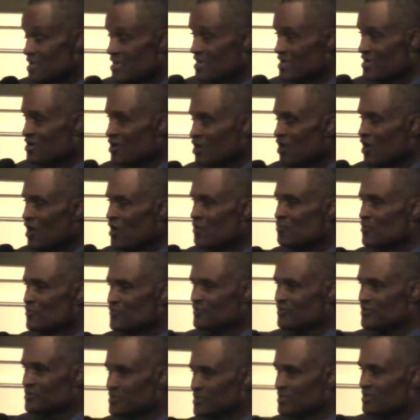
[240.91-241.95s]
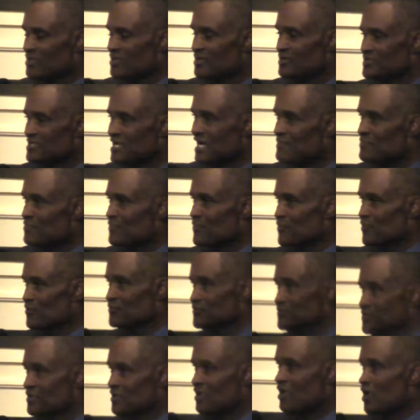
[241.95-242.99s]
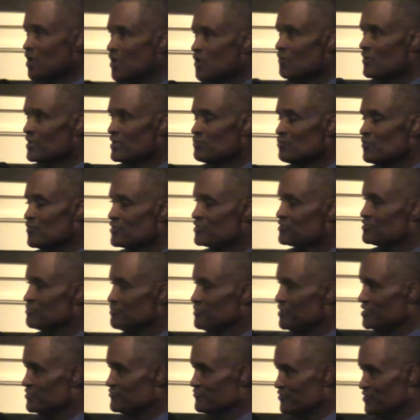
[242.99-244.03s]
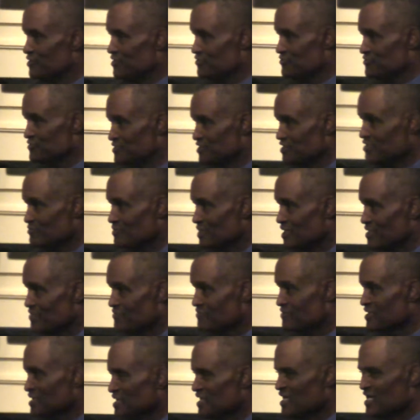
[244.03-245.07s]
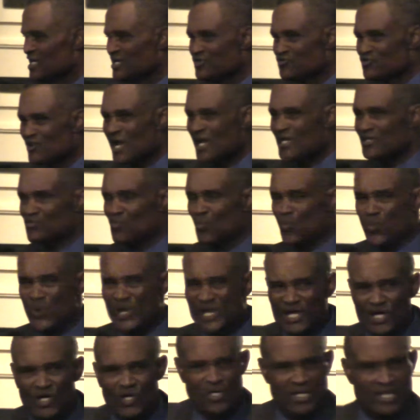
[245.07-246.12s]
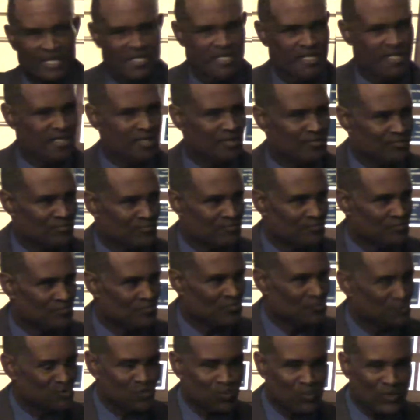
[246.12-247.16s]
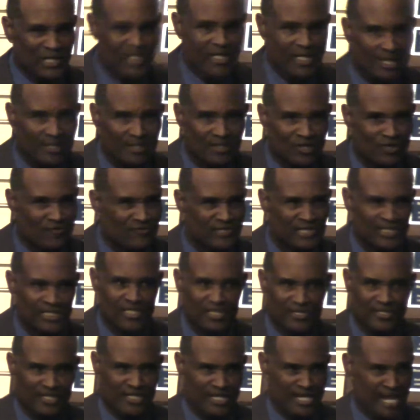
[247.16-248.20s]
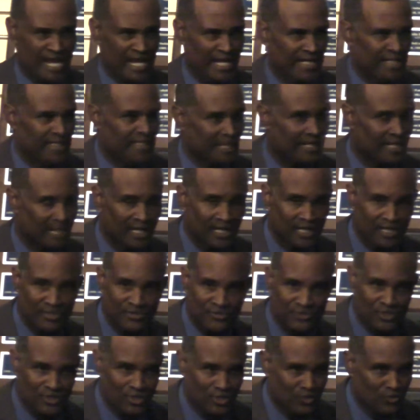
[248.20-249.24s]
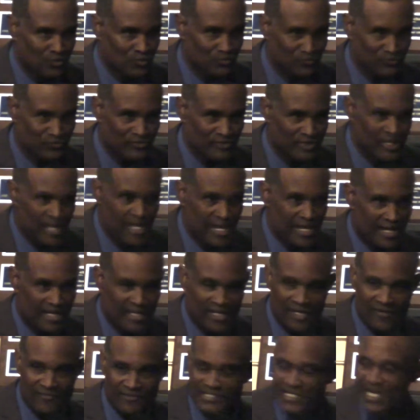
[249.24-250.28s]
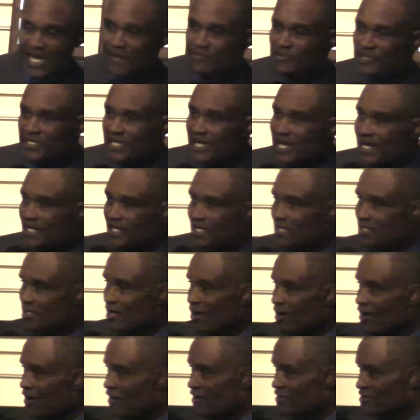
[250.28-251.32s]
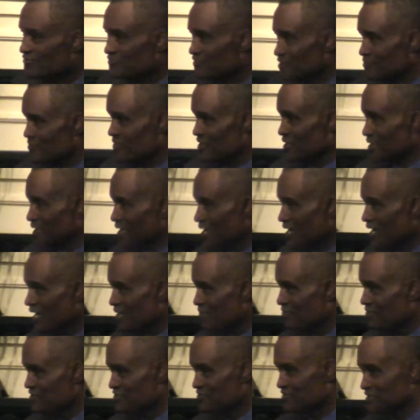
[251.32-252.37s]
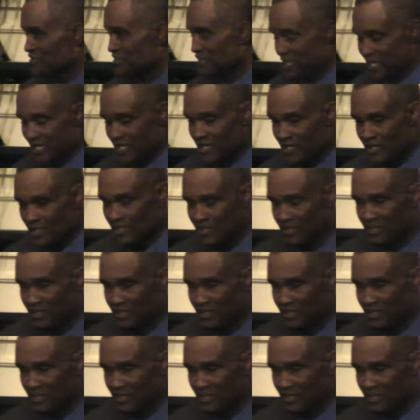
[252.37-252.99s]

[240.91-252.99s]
And Carl was the type of person that always wanted the best for his teammates. He tried to will in them to win because he hated to lose. And every time he got hit hard something in a game, he said, Dad.